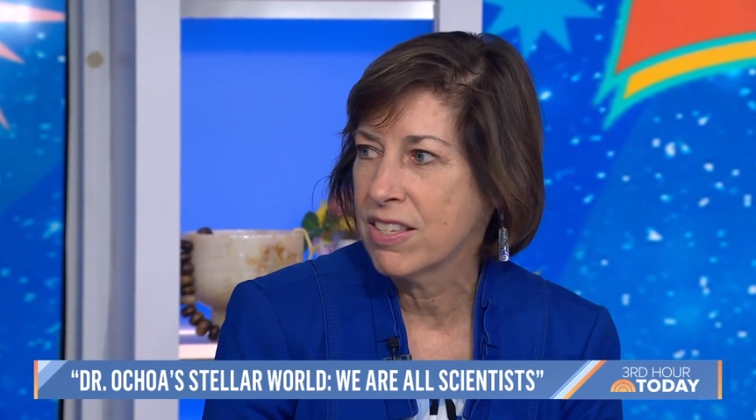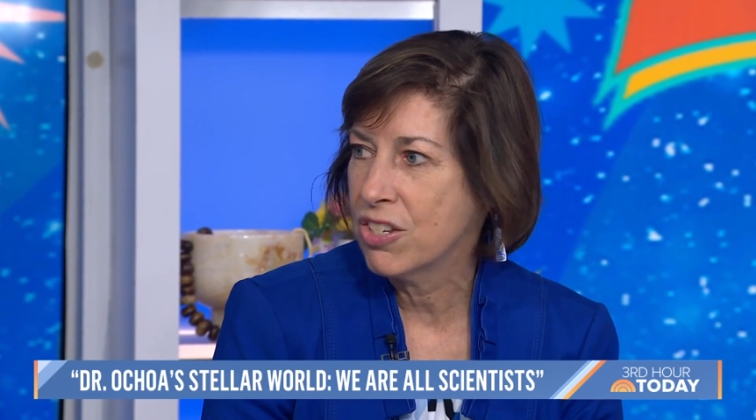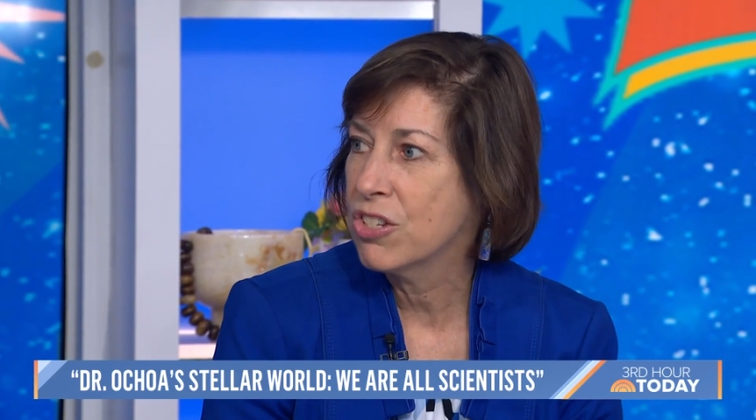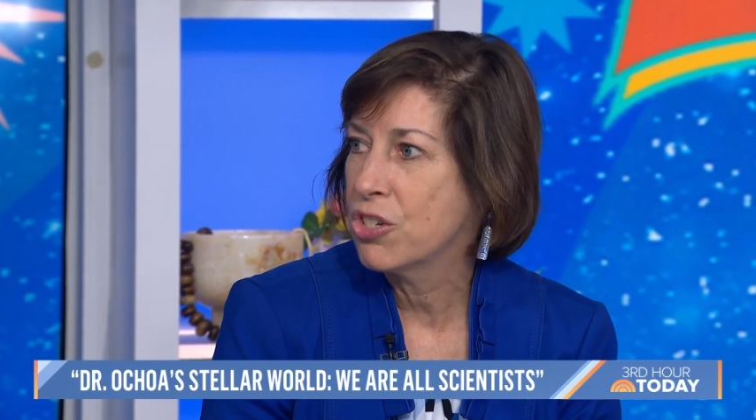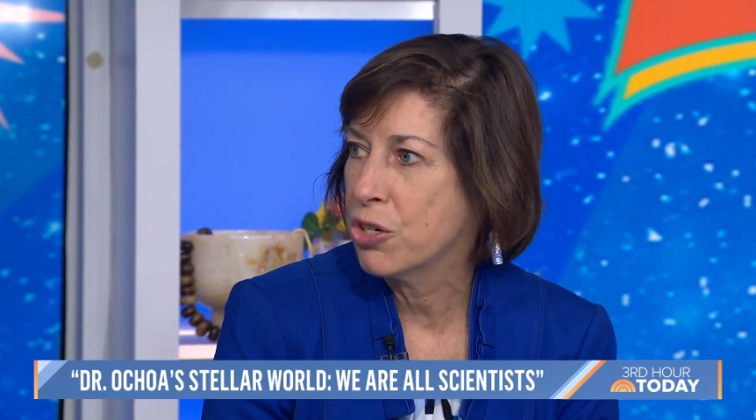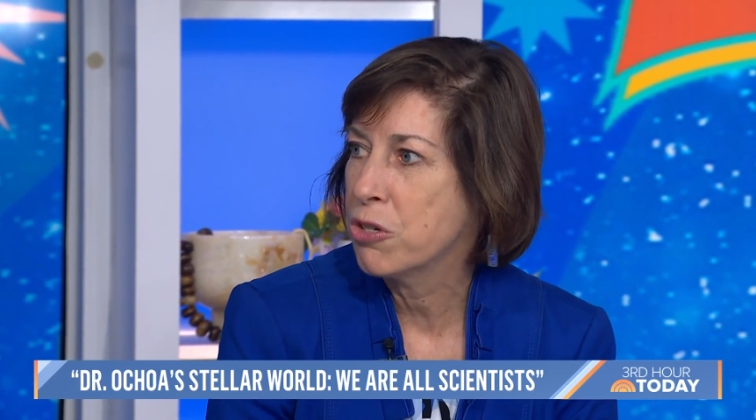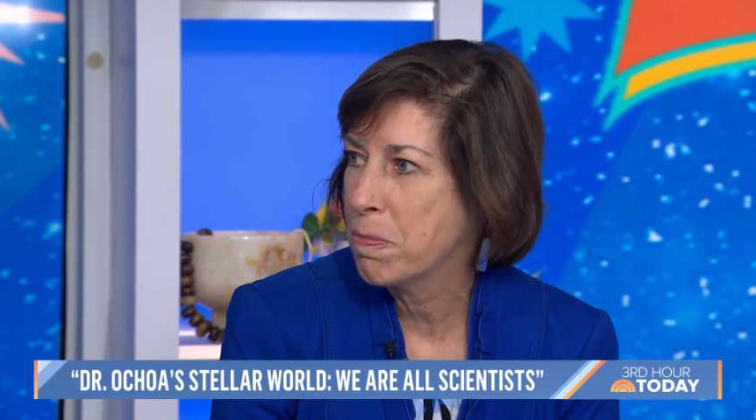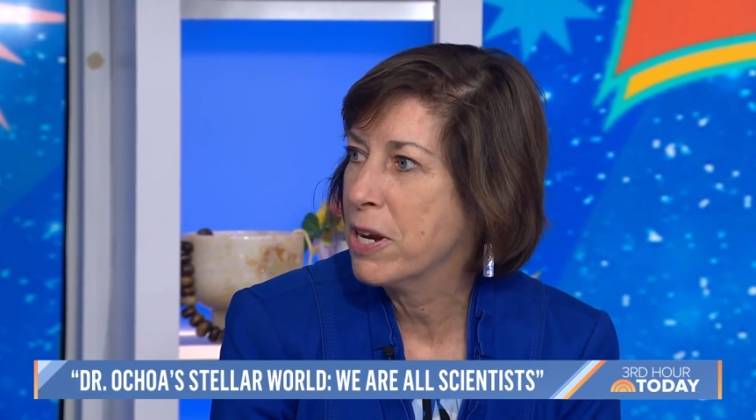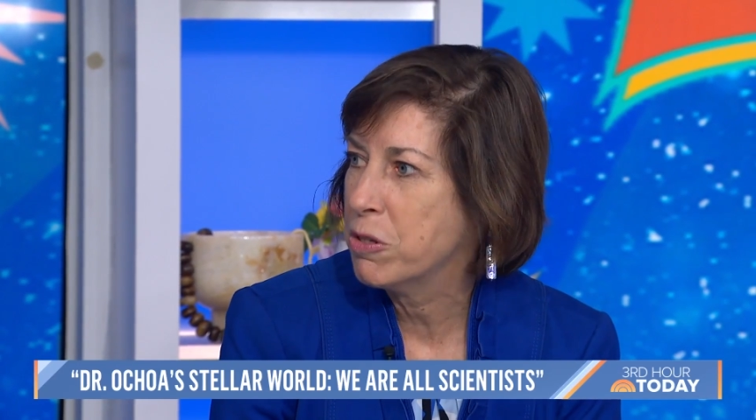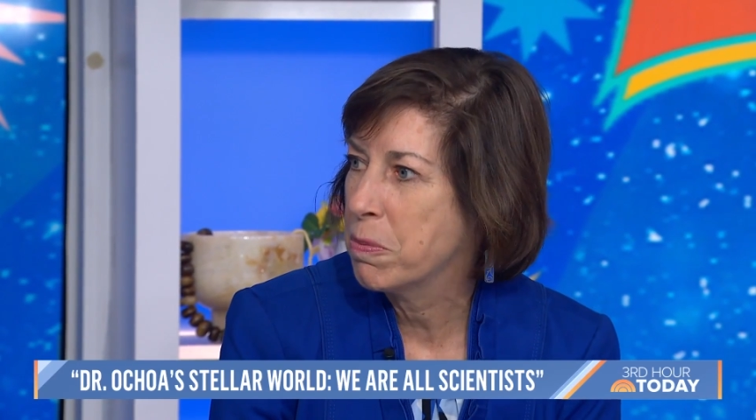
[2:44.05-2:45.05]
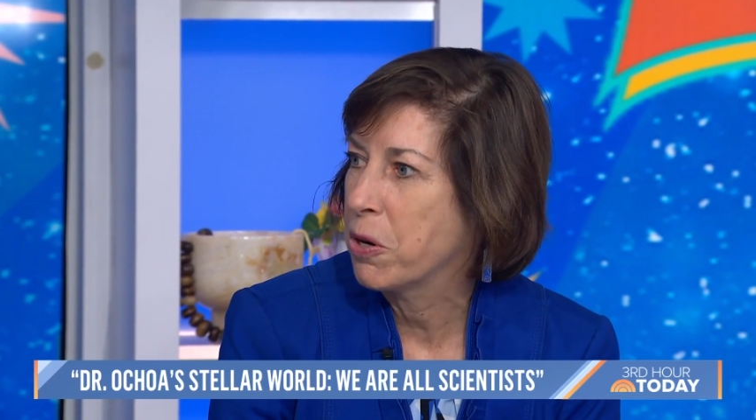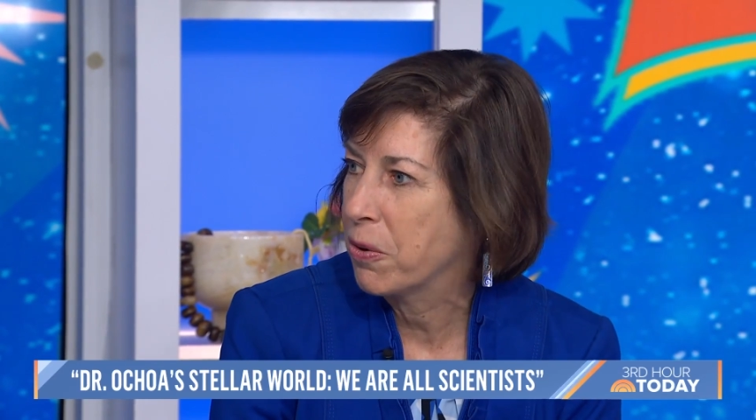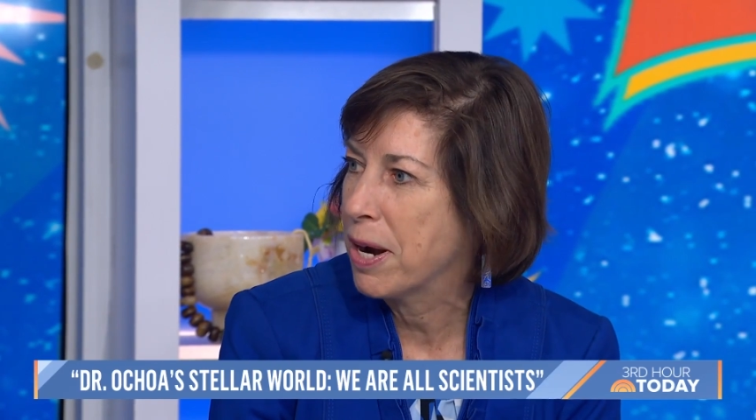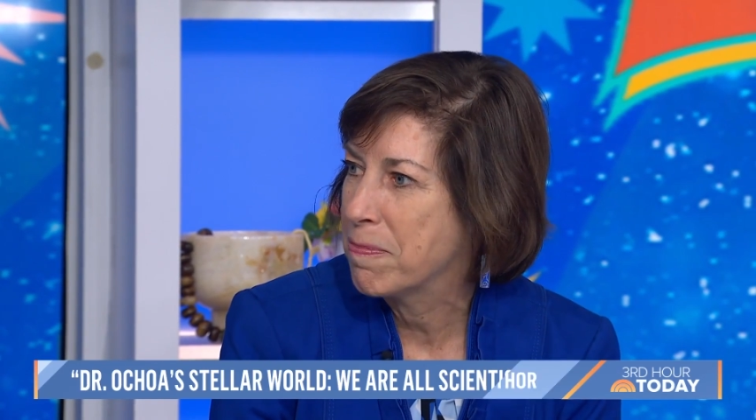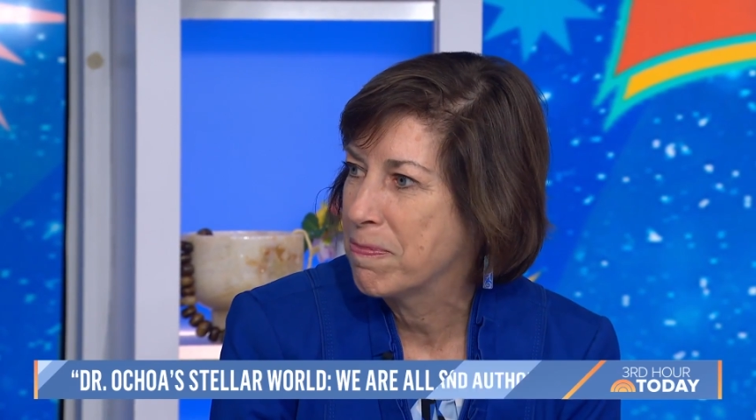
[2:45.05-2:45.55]
this is your space
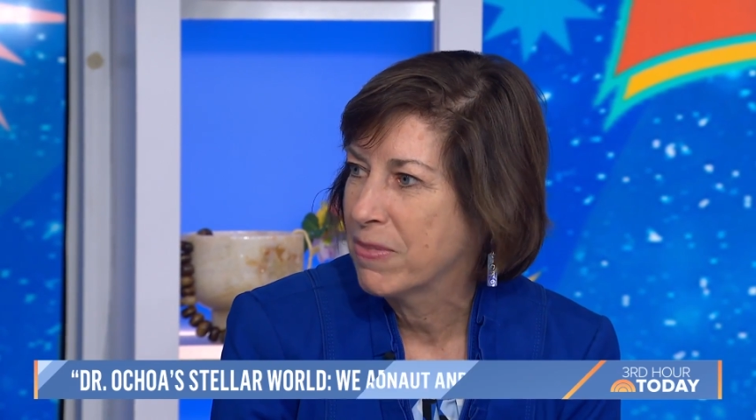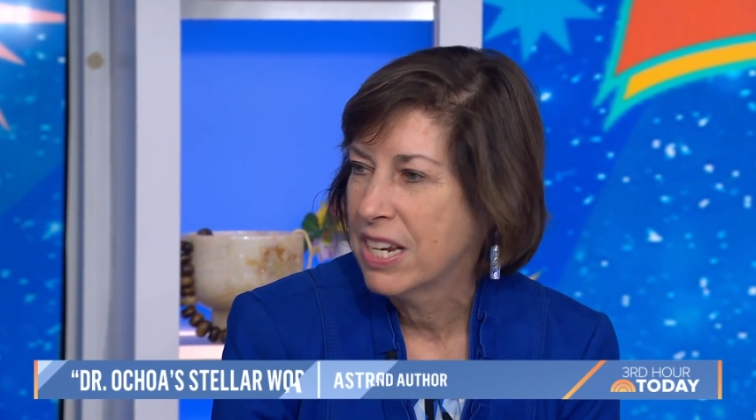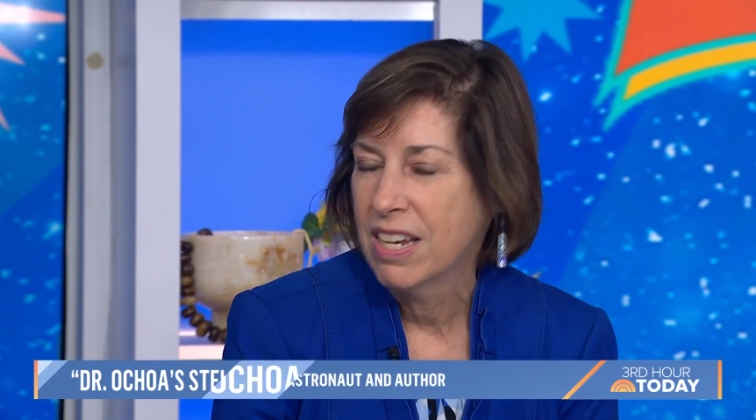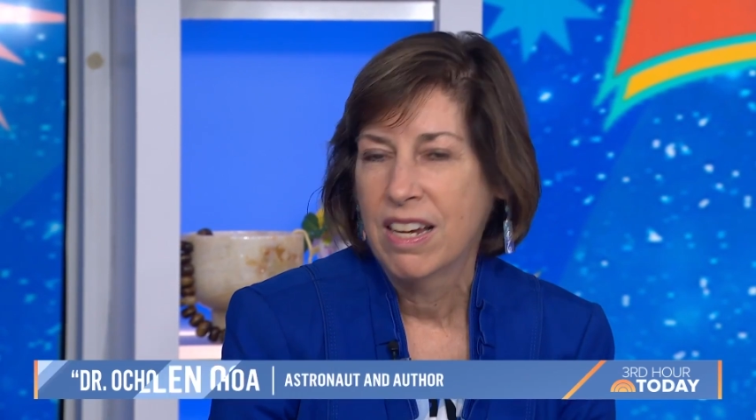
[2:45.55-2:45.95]
program. Mm.